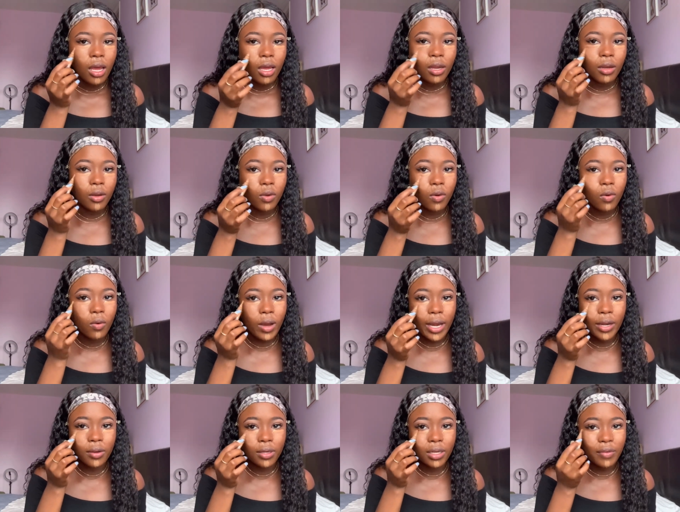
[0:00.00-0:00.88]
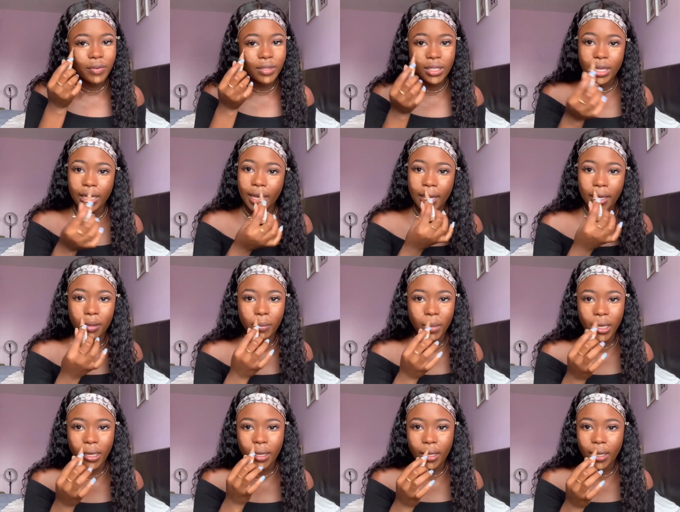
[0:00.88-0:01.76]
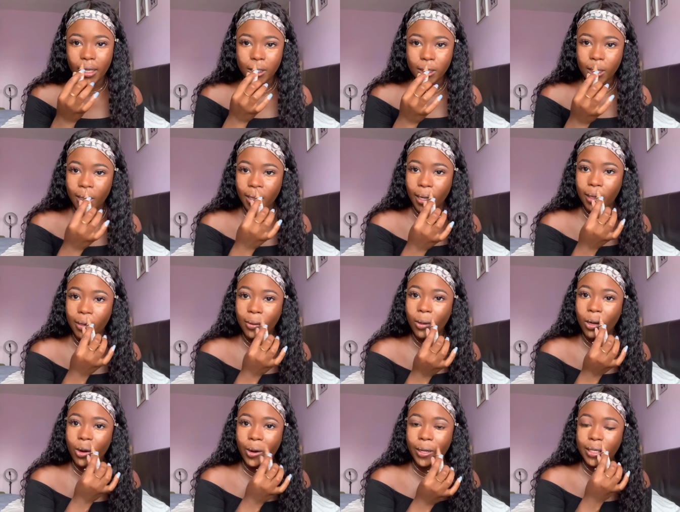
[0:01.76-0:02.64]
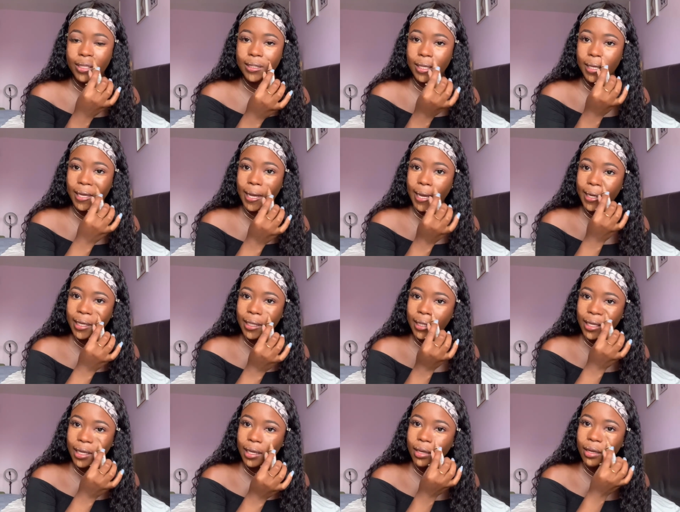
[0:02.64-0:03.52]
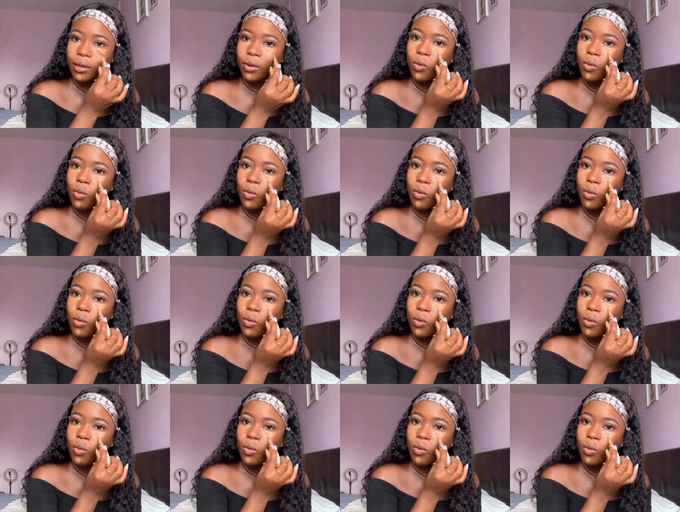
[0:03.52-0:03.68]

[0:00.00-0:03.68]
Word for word: No, I don't have to take any medication. I don't currently take anything.